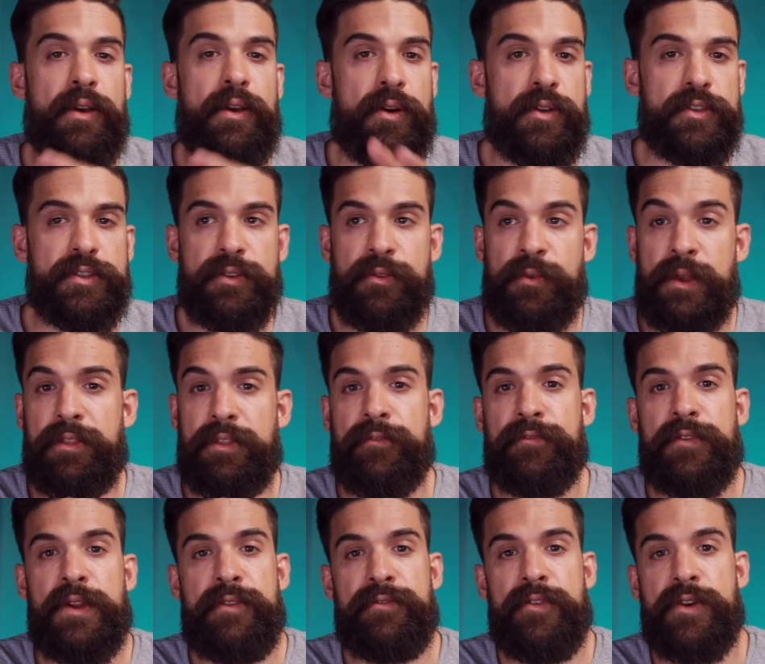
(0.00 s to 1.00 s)
Also with the
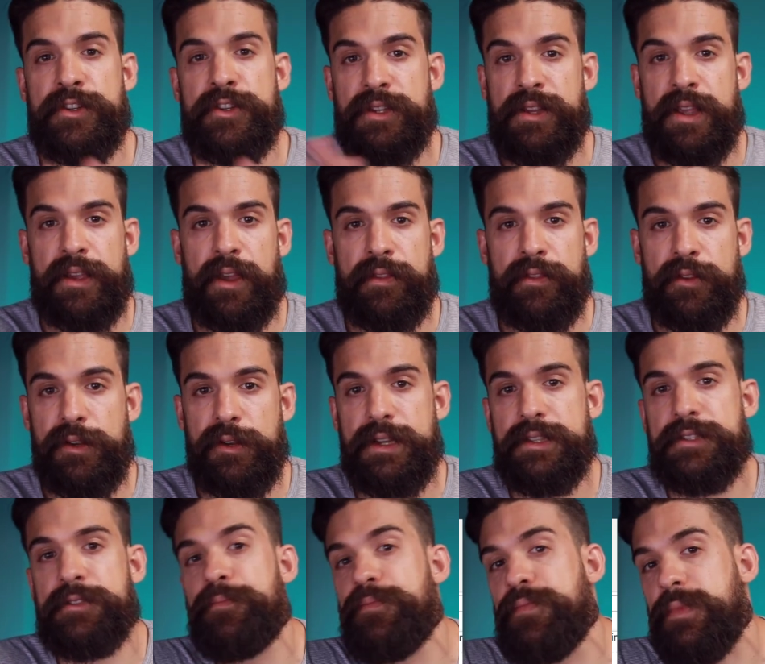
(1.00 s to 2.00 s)
free version, you can do
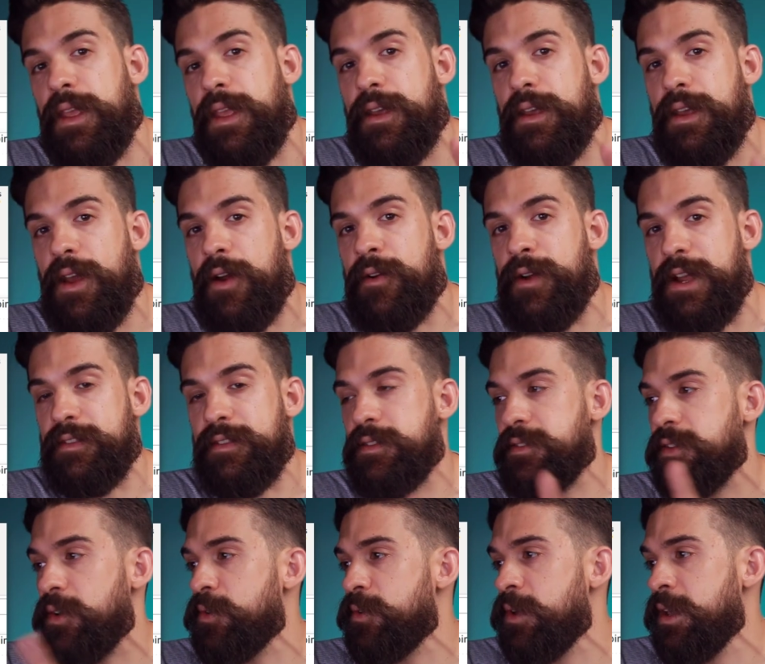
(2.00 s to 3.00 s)
this. All right,
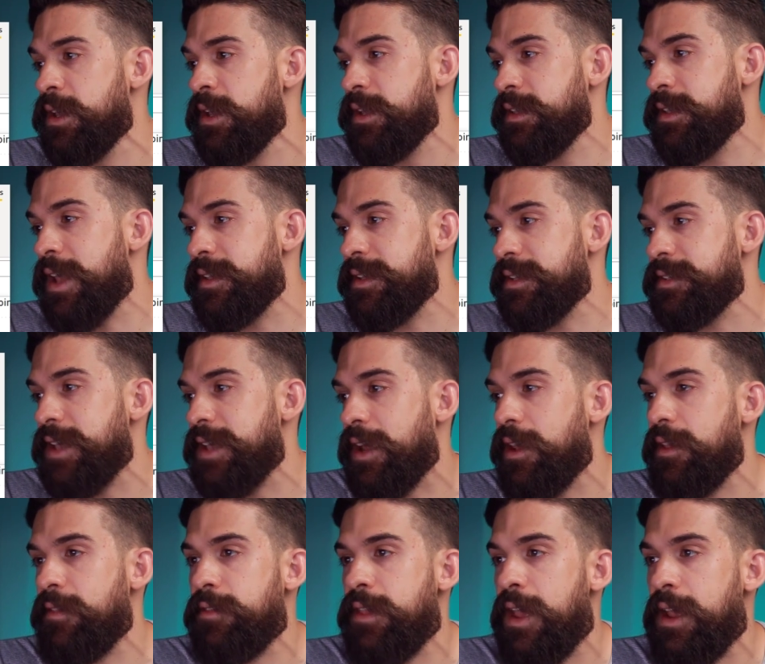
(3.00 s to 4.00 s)
so then the
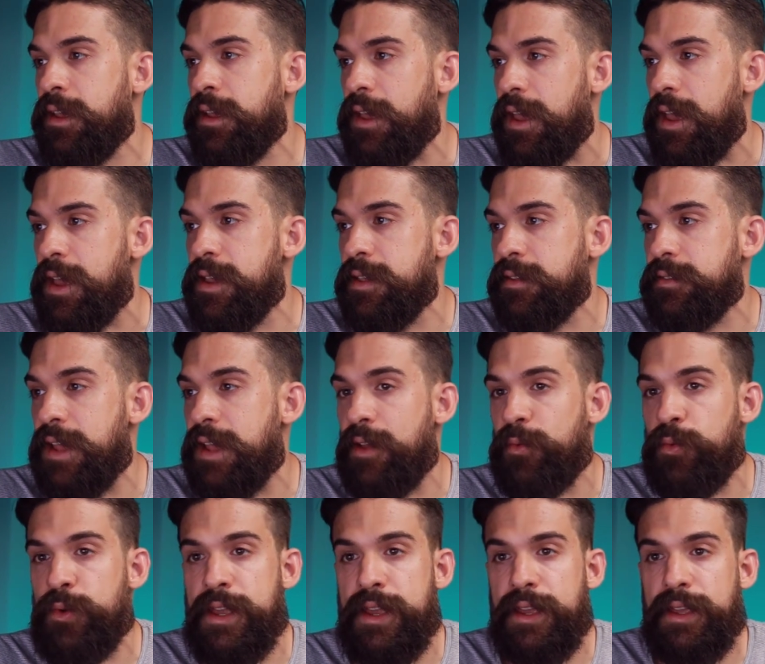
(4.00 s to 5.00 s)
second thing is
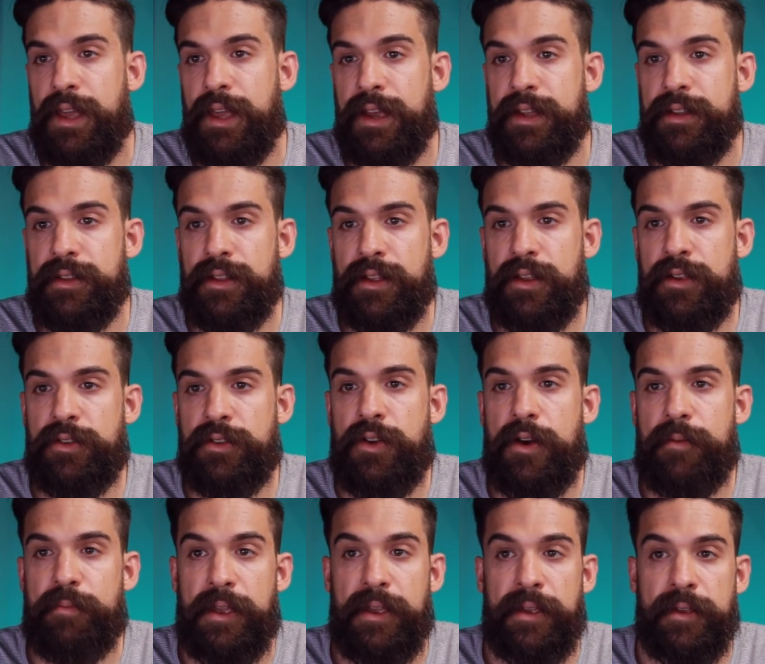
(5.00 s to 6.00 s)
that we can
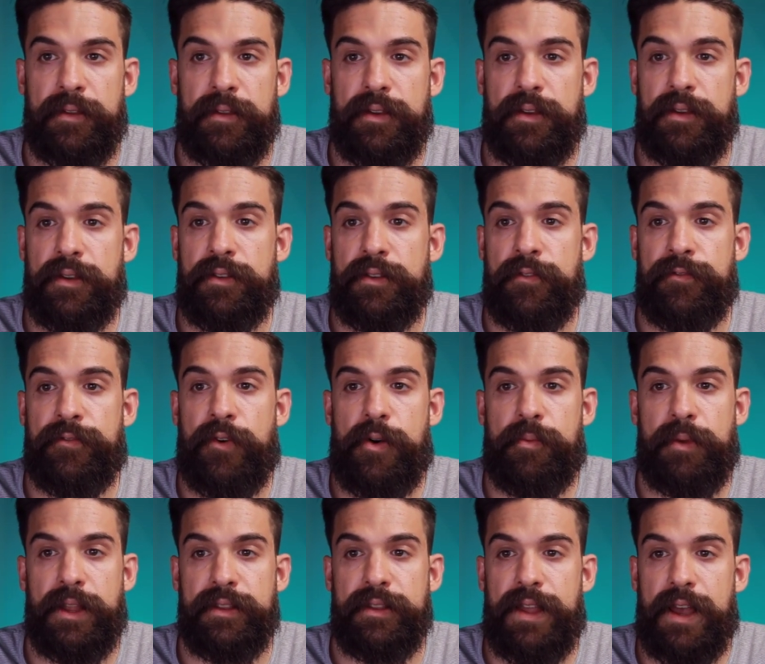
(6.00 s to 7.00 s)
copy the
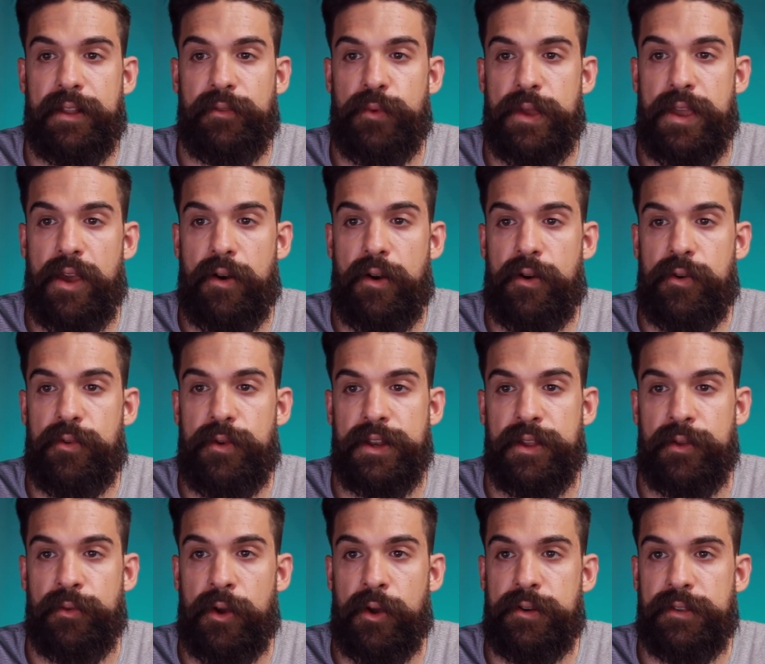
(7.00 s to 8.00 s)
formula that we
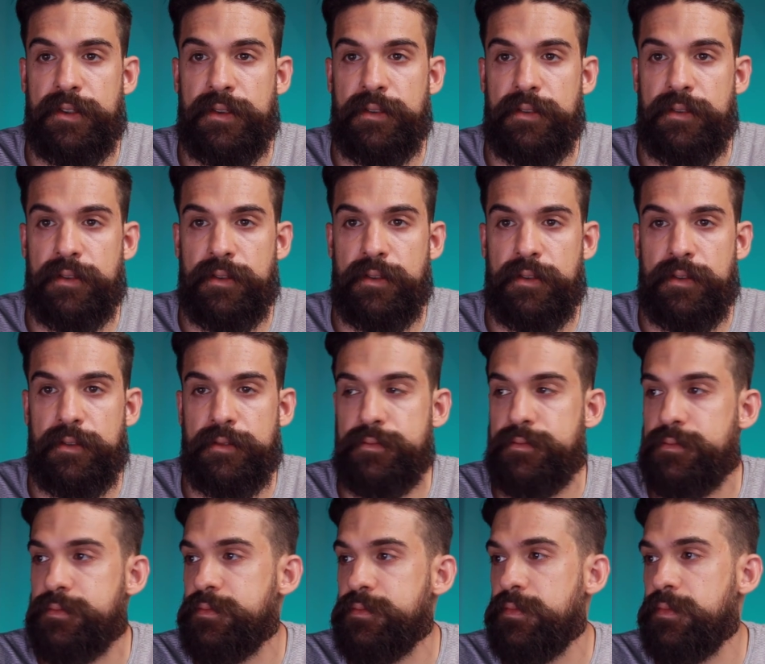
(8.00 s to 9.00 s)
already wrote
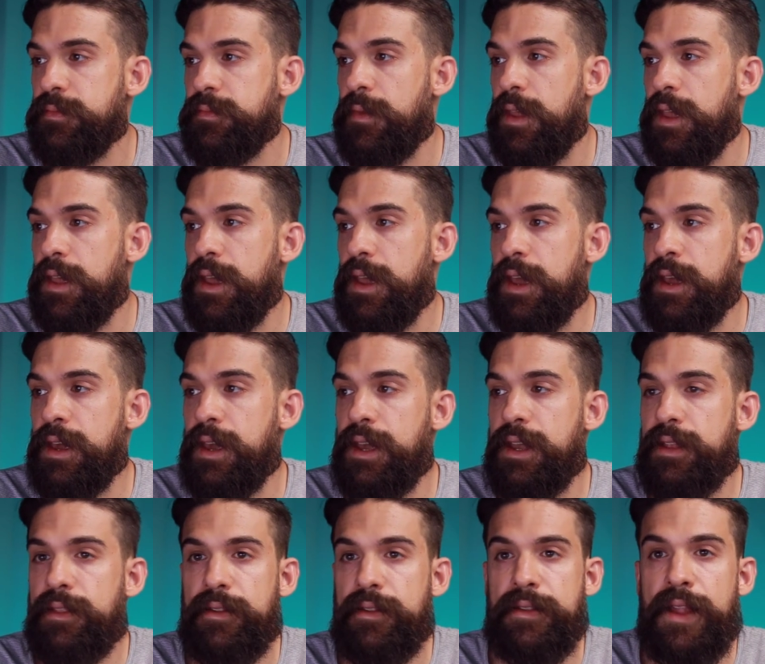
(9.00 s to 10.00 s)

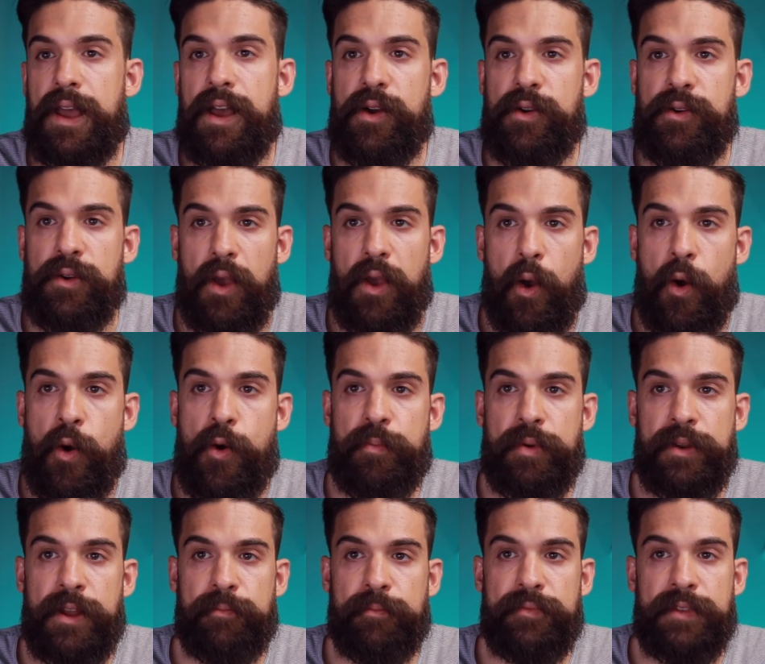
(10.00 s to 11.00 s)
and now
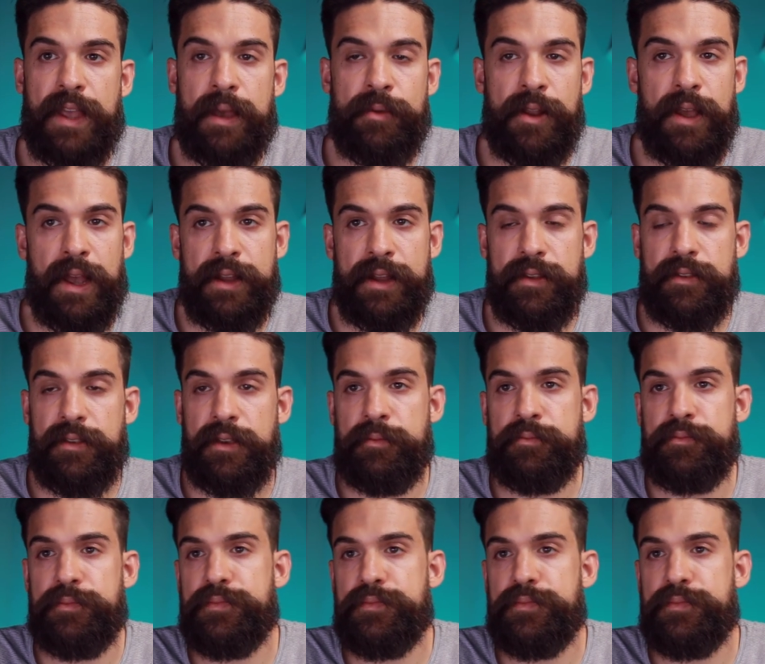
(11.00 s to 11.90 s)
open up tabular editor.